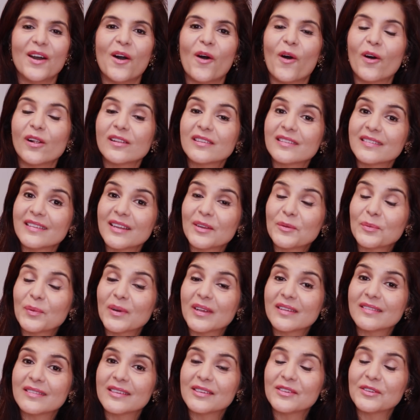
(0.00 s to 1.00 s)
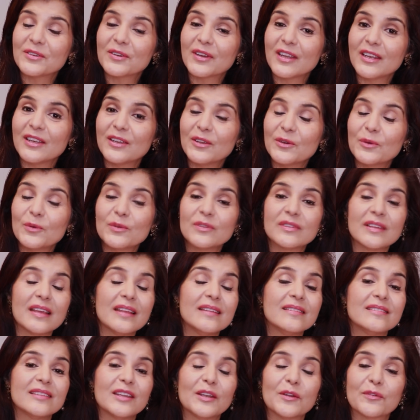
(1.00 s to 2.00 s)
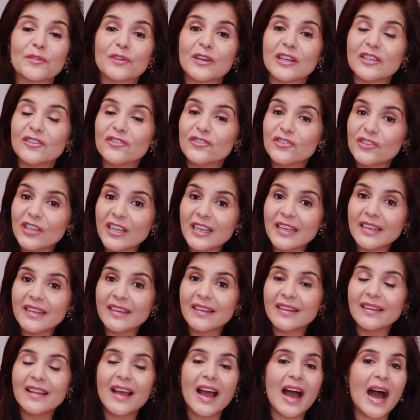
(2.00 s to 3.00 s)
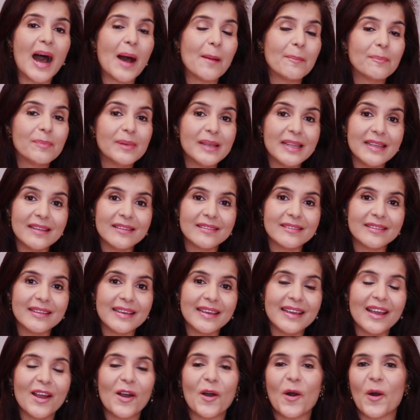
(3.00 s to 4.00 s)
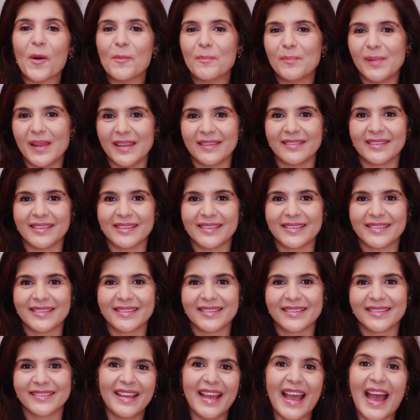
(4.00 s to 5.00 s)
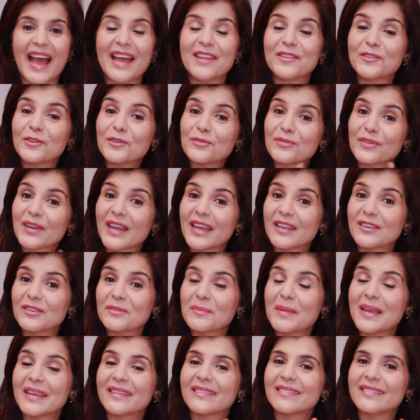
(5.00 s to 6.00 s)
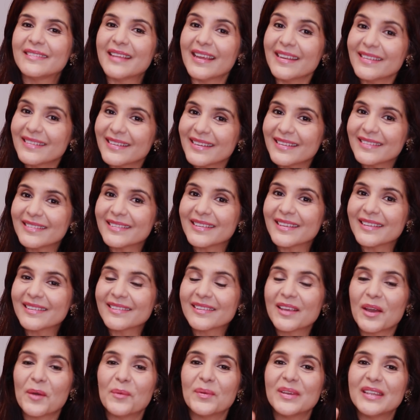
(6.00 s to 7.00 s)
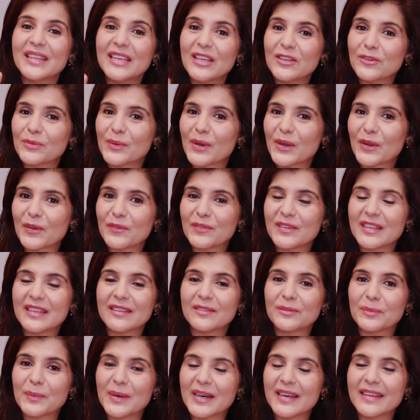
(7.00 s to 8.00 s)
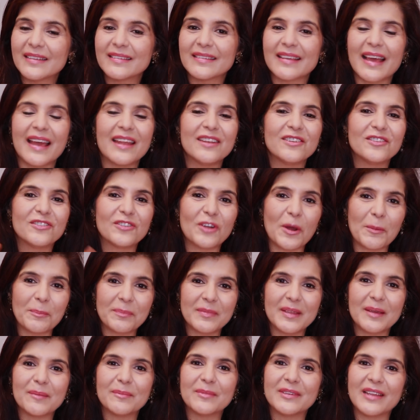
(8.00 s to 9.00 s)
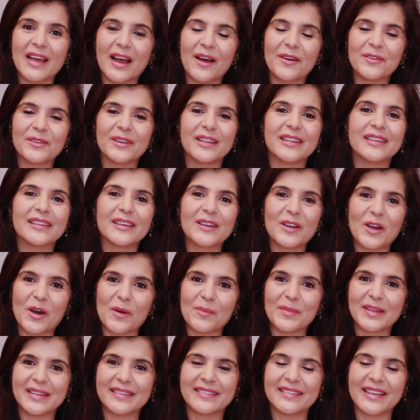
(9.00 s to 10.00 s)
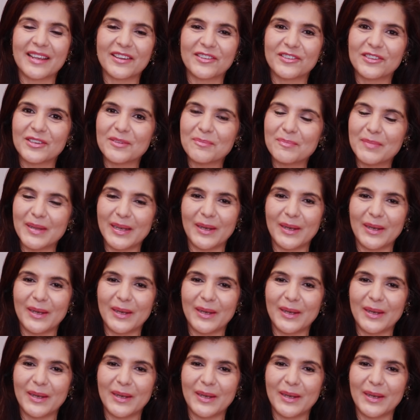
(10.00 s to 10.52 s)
Alternate words that you can use instead of congenial are pleasing or pleasant. And don't forget to make sentences with each one of these words and drop them down in the comment section